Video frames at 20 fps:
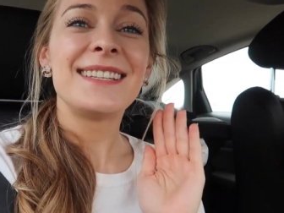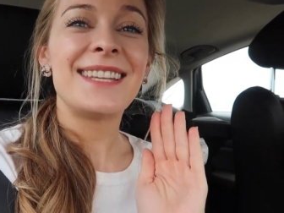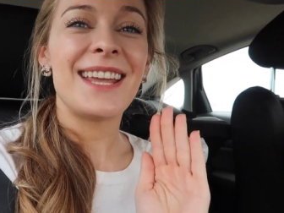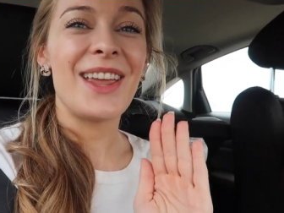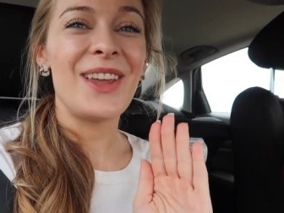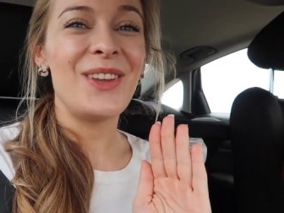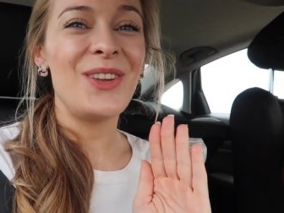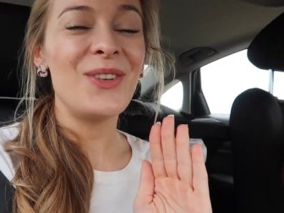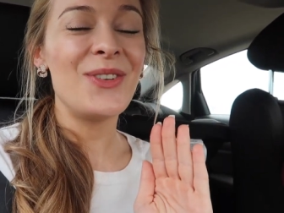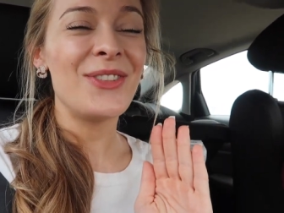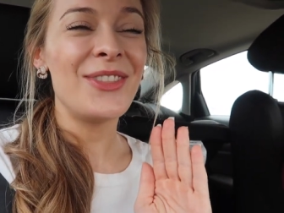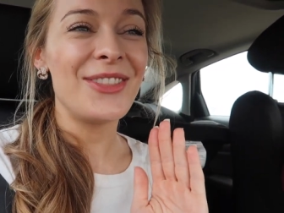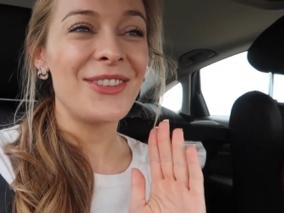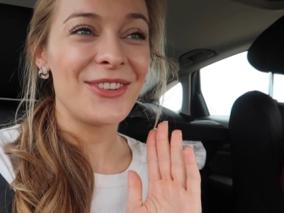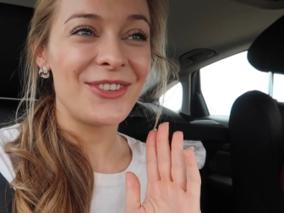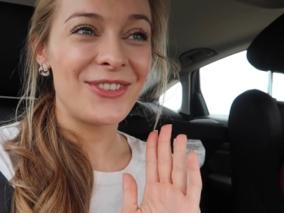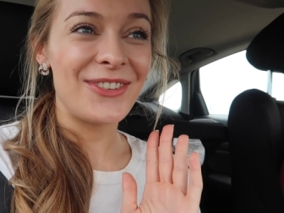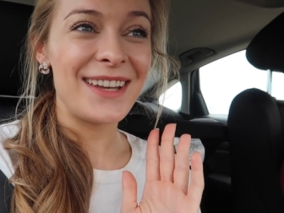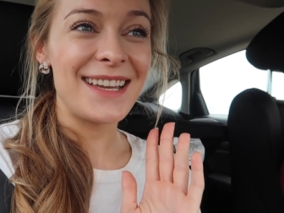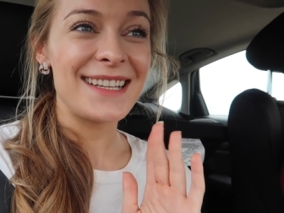take you
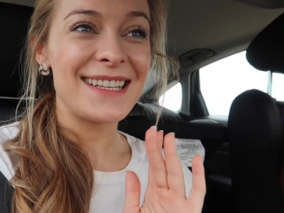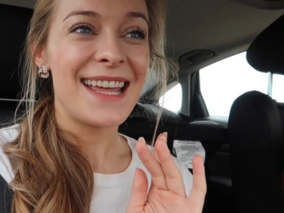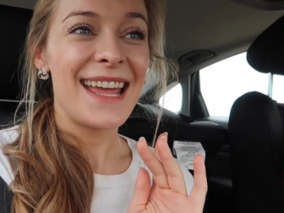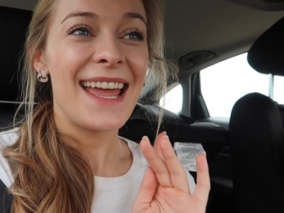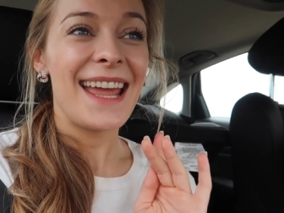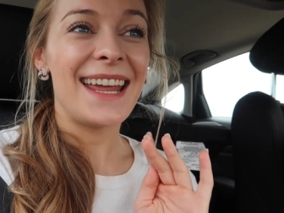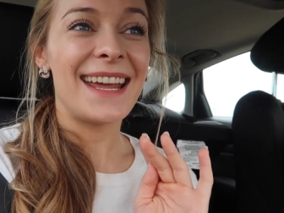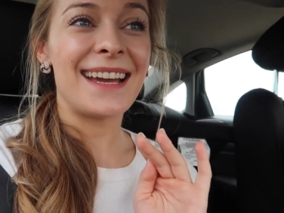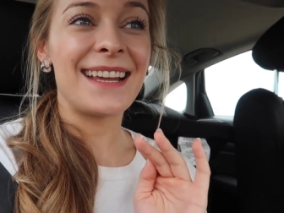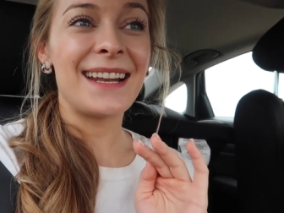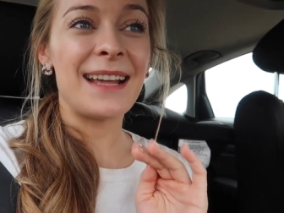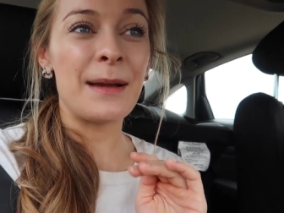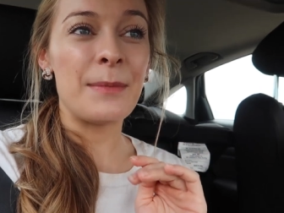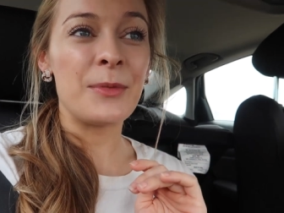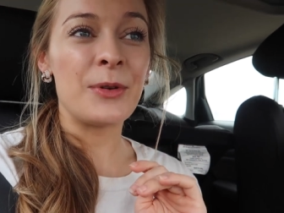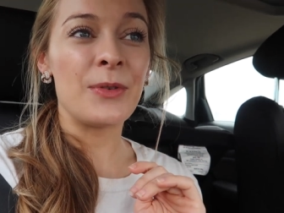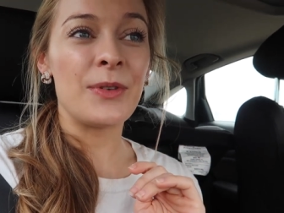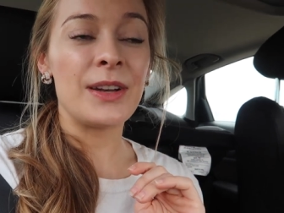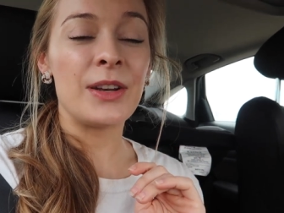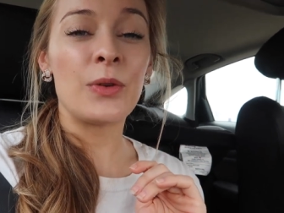through it, and
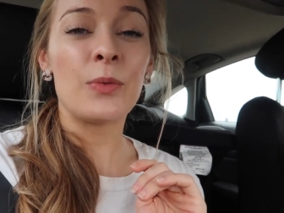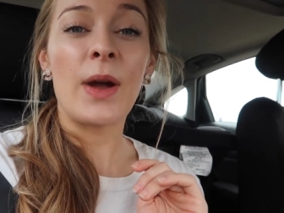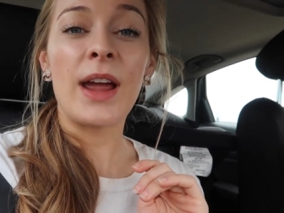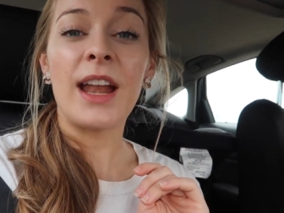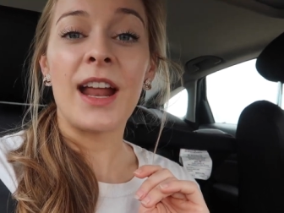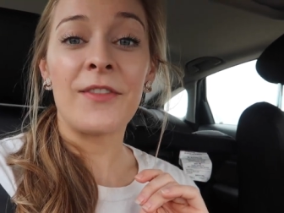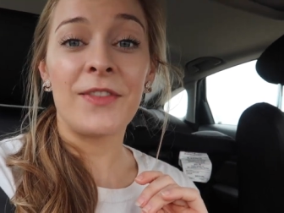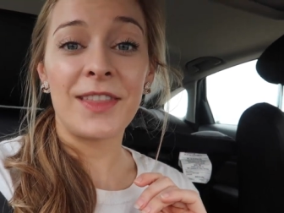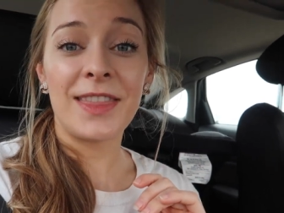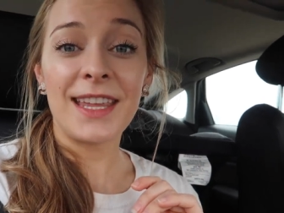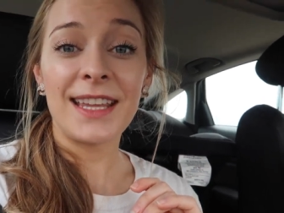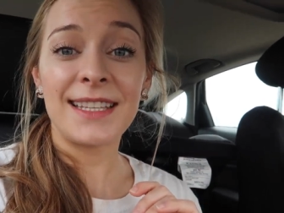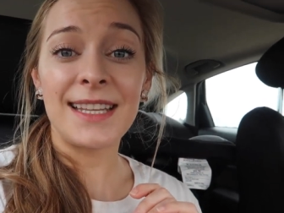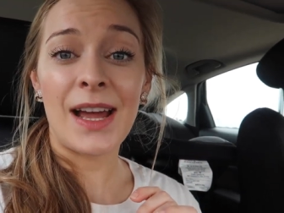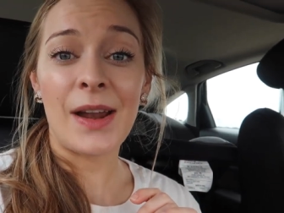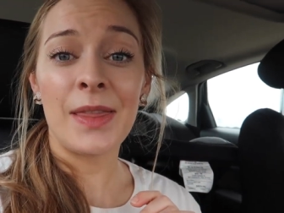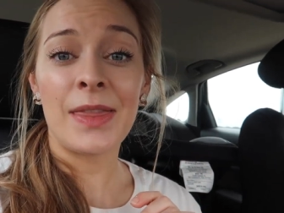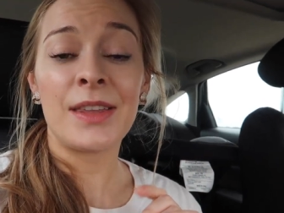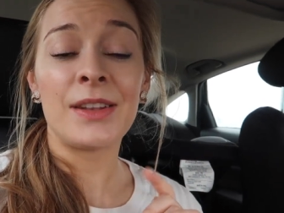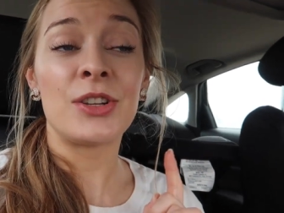I'm going to write everything
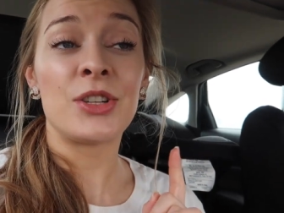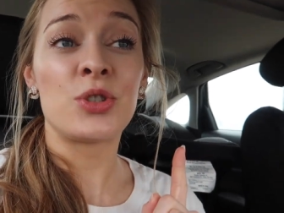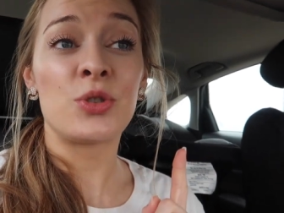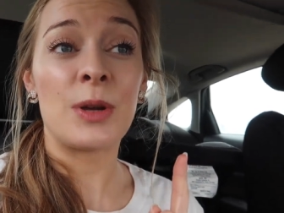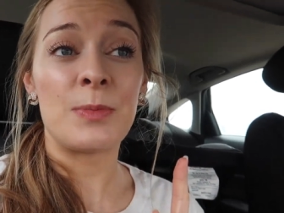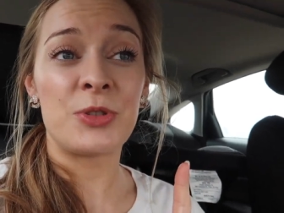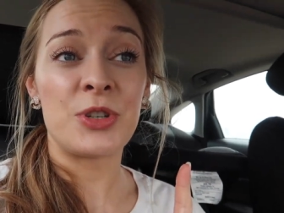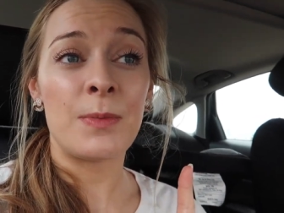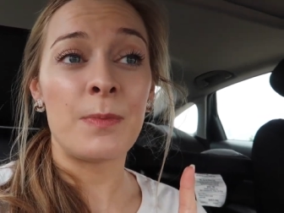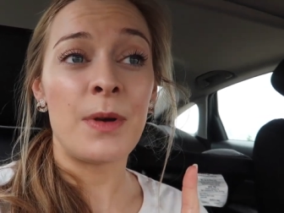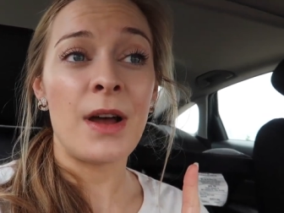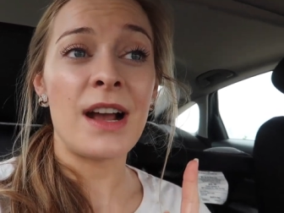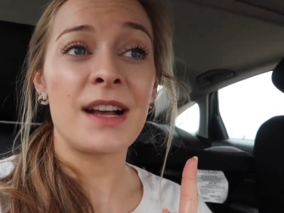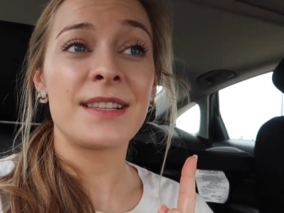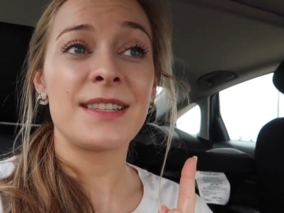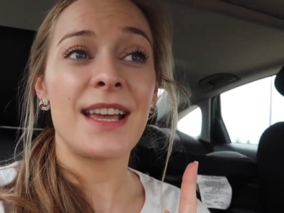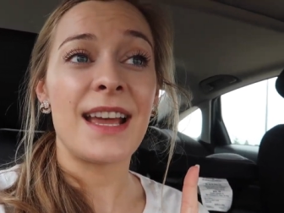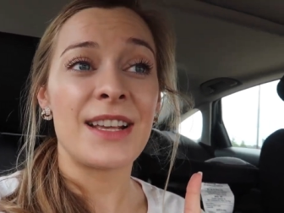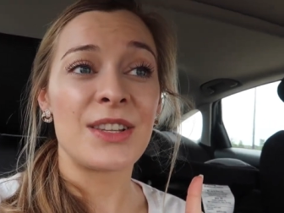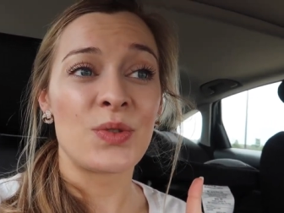down in the description
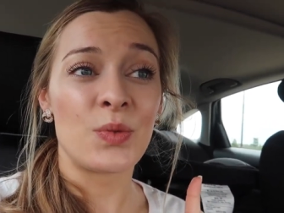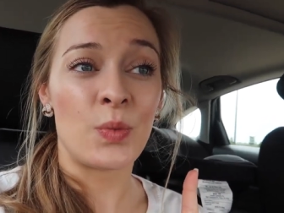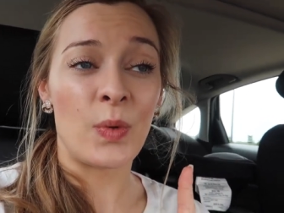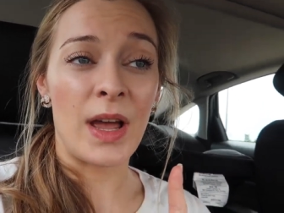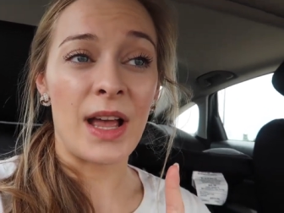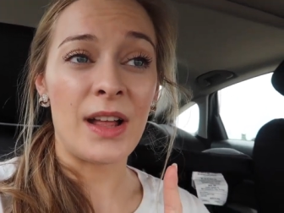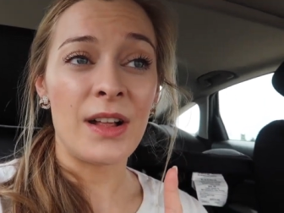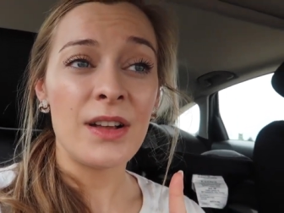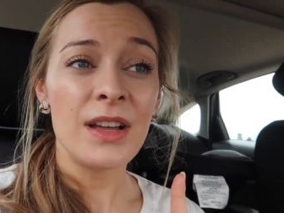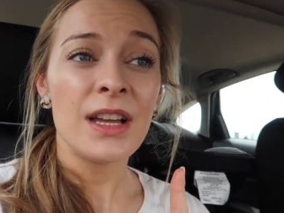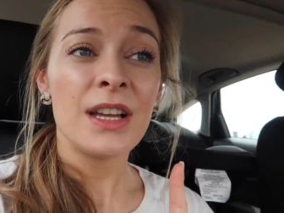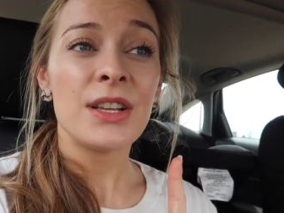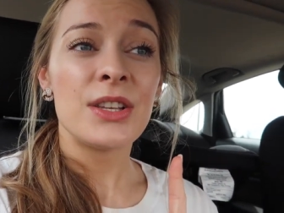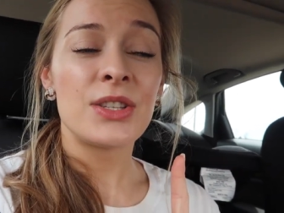box as well